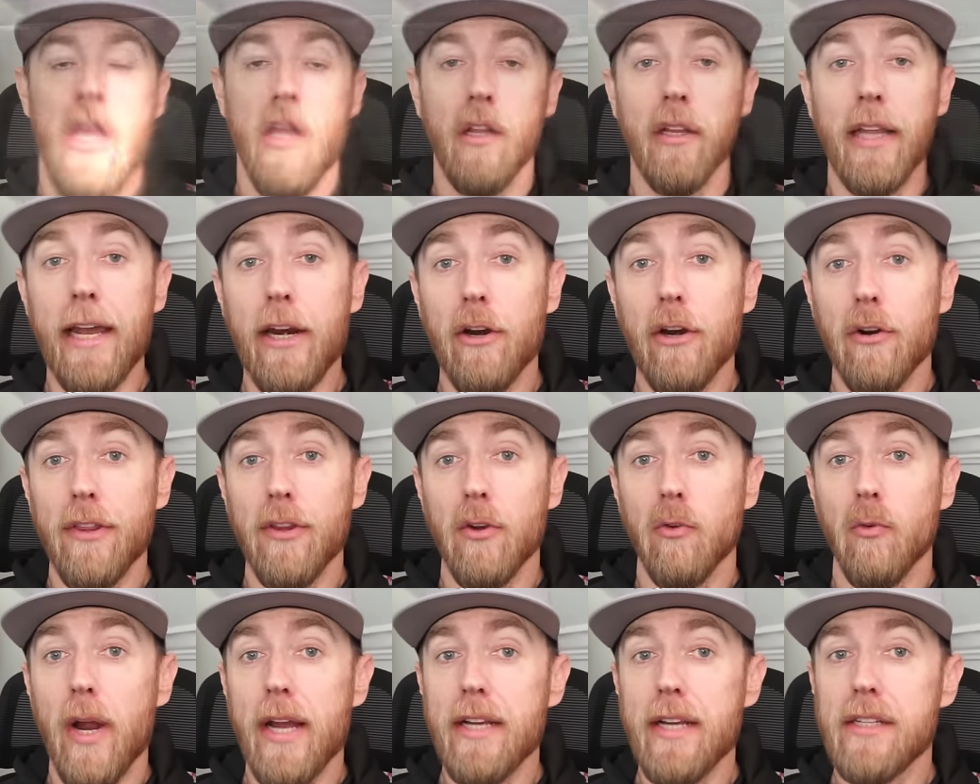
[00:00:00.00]
Later in
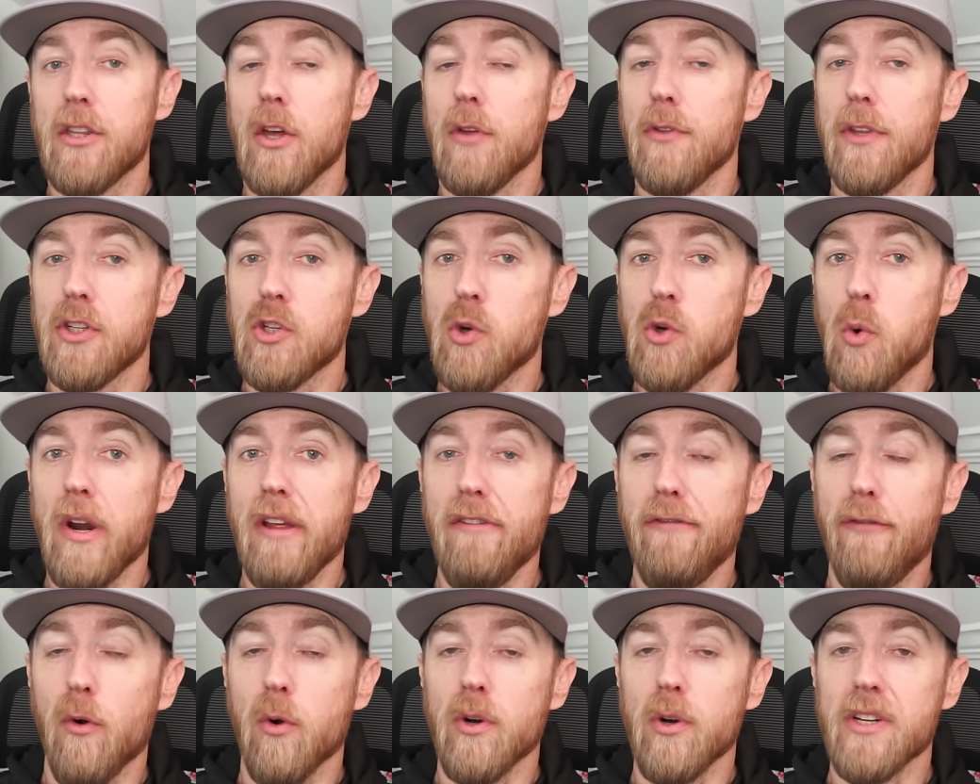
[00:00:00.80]
the race, though, the
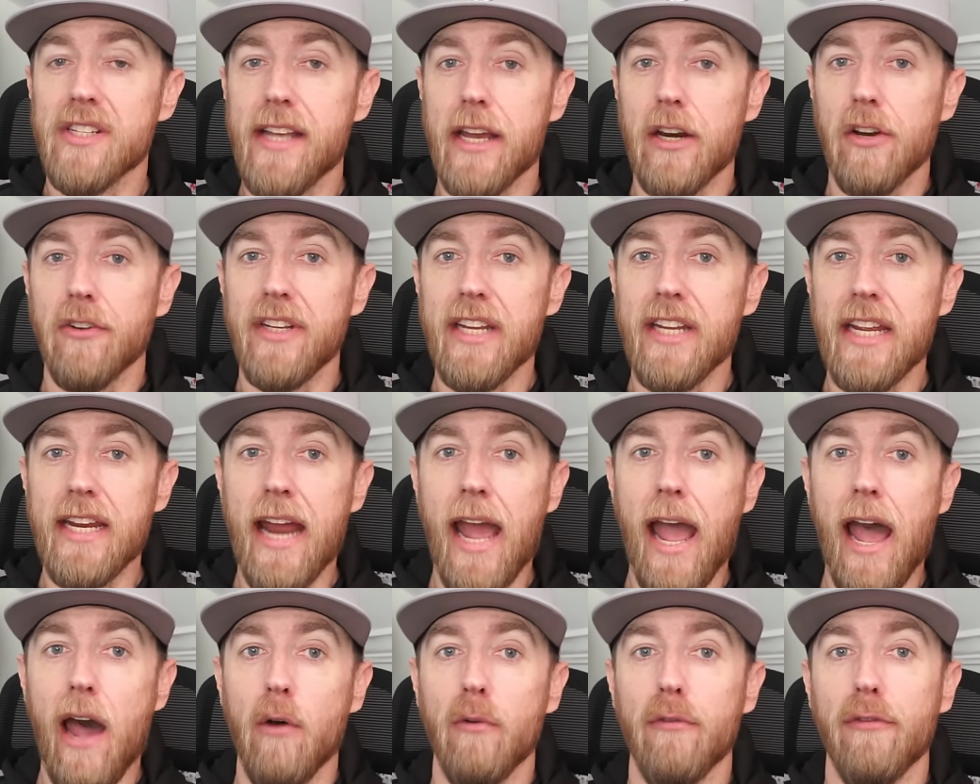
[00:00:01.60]
24 settled in
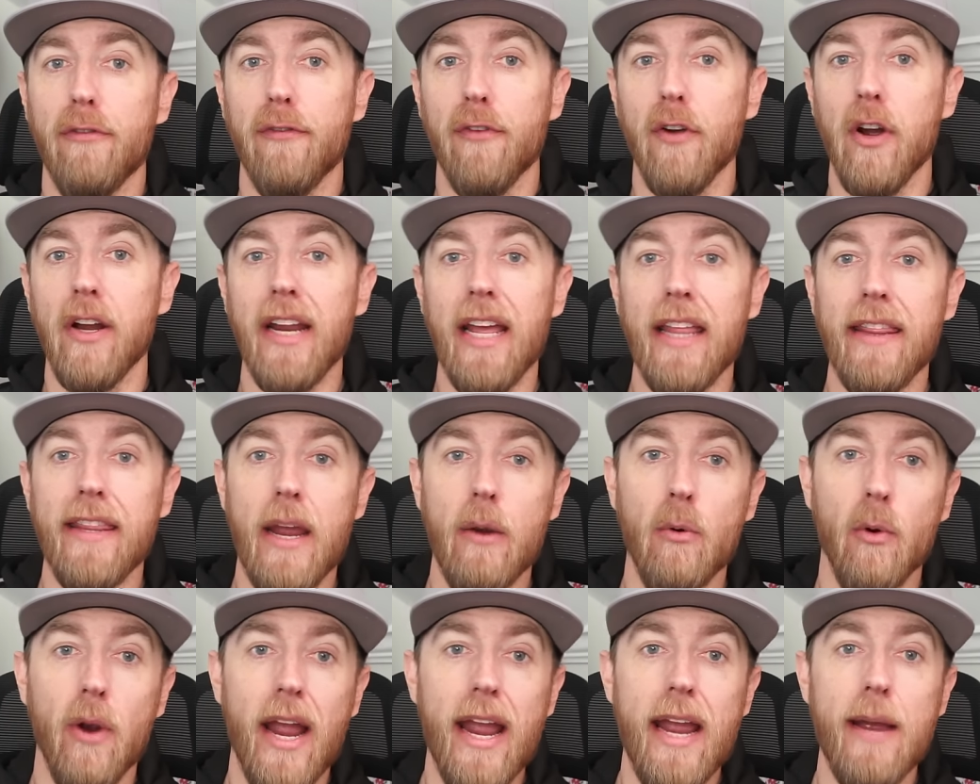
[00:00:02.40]
out front, and they
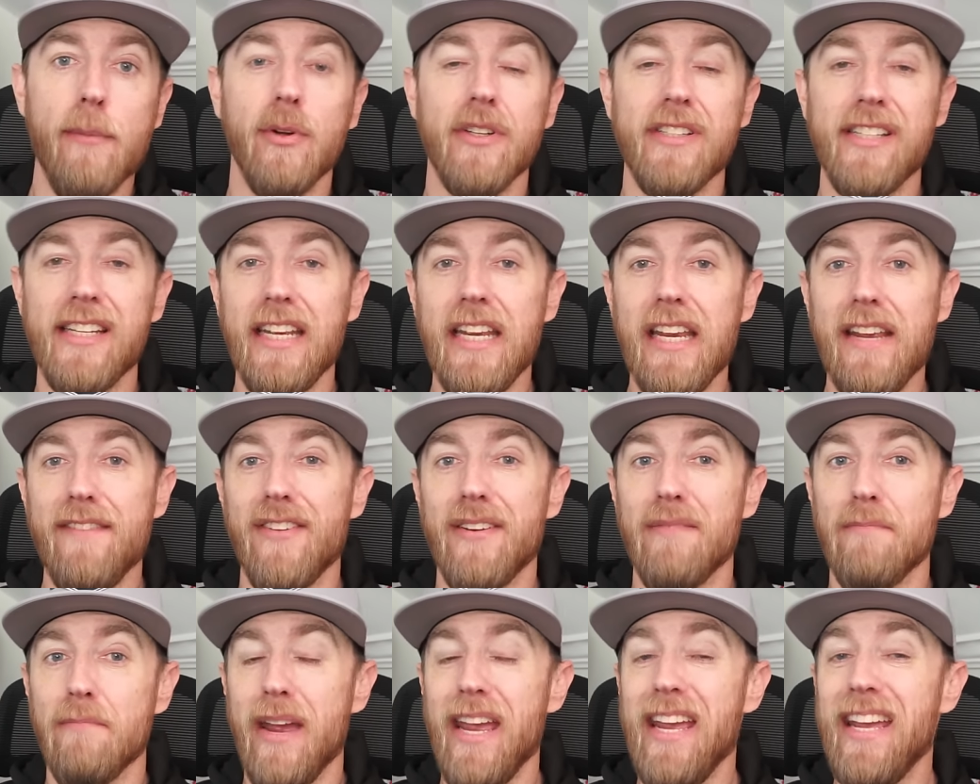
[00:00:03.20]
were able to
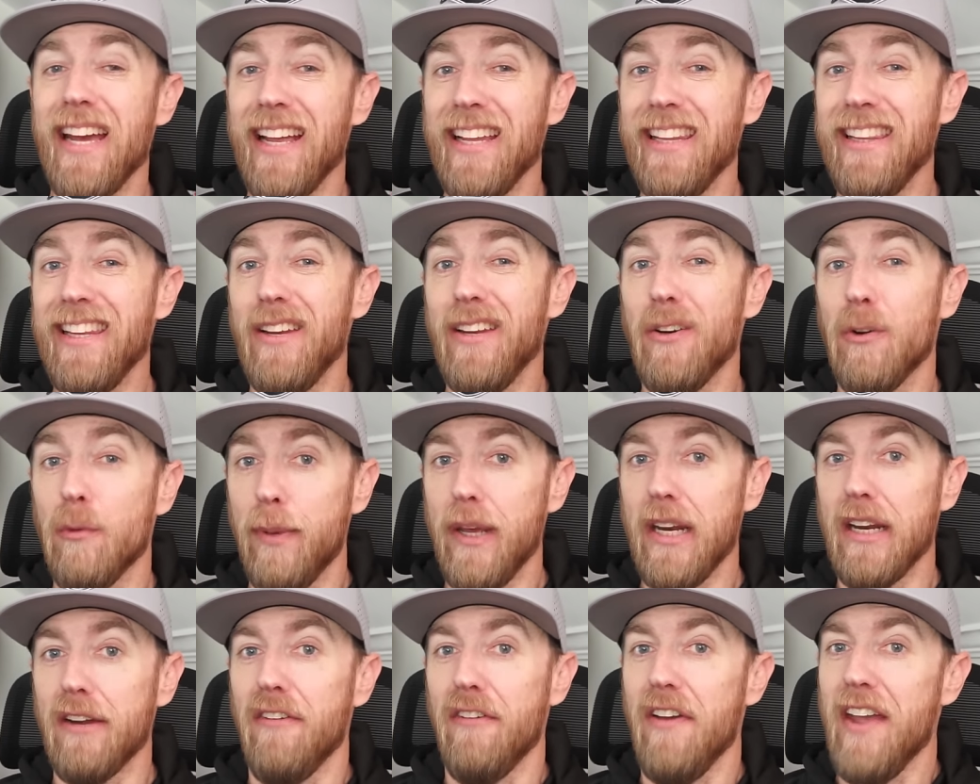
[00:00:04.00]
even make a little bit of